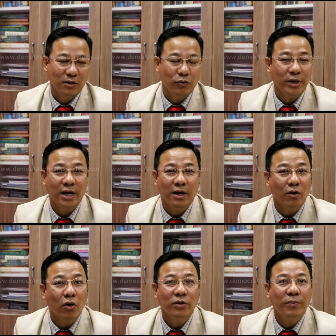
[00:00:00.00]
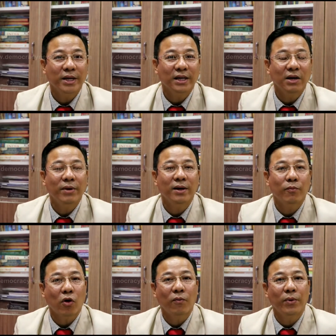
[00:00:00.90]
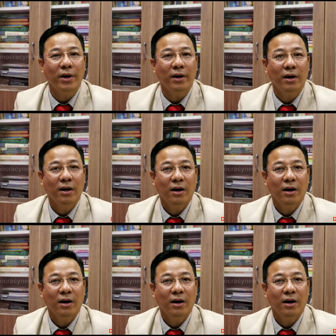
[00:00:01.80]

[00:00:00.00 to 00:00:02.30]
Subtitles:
We are not being given proper